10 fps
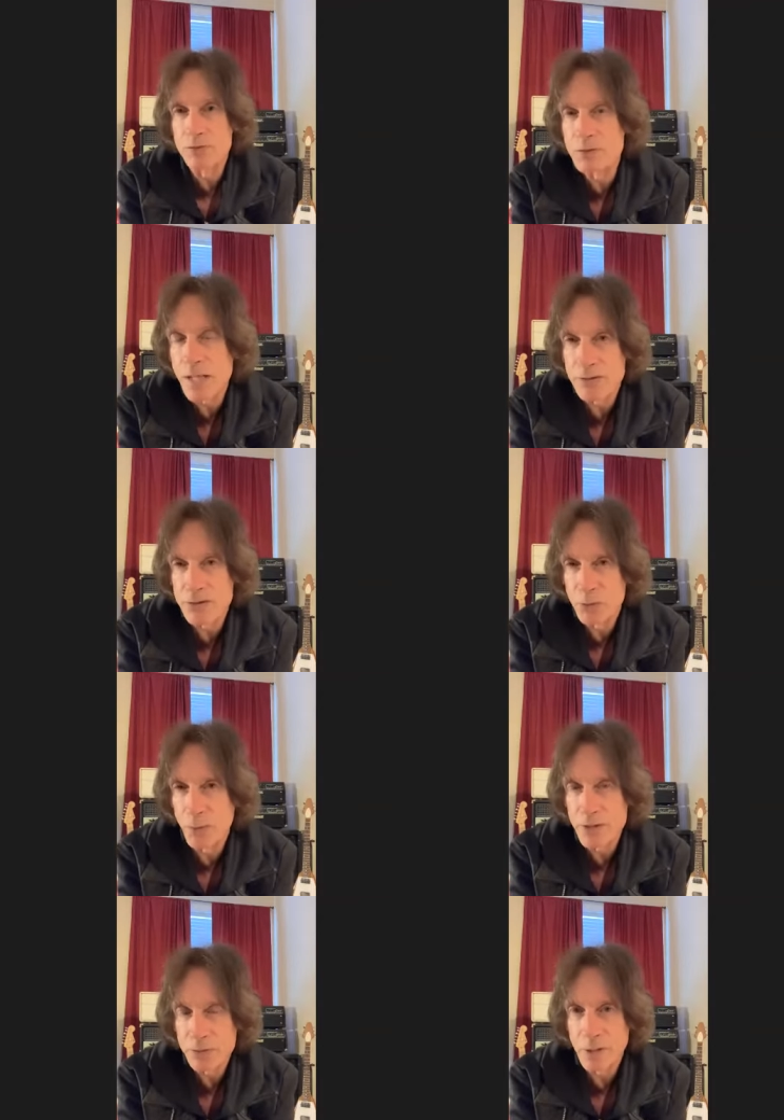
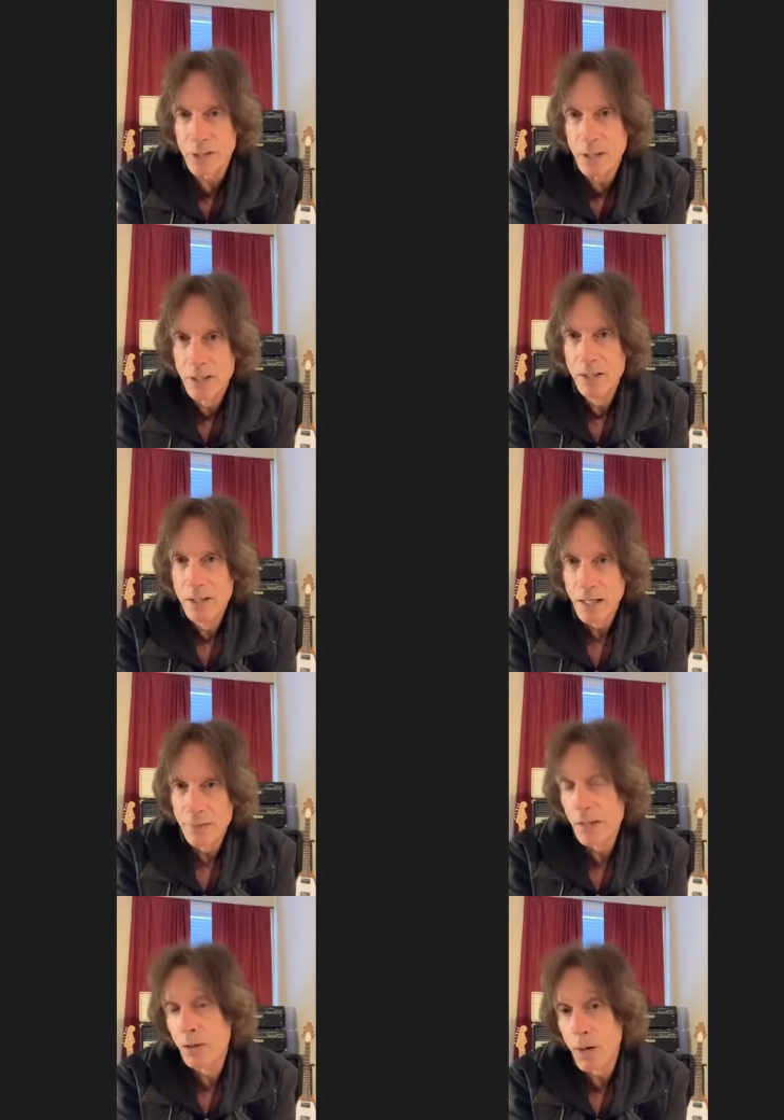2023,
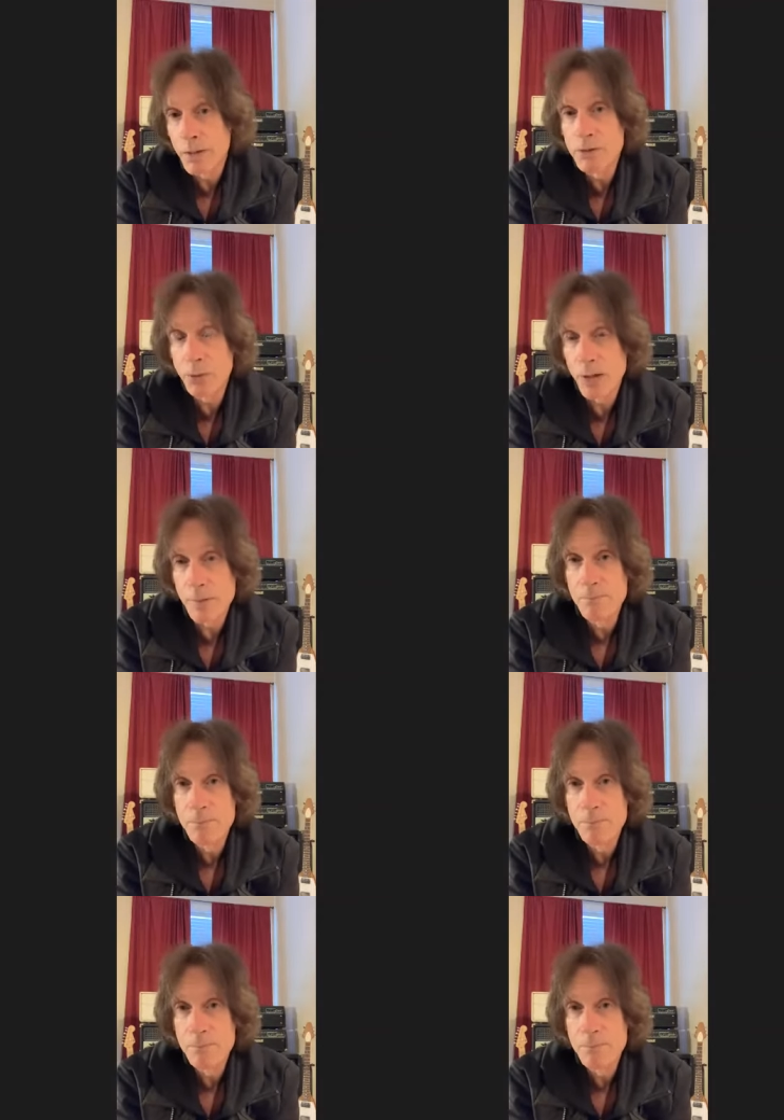and then go on tour.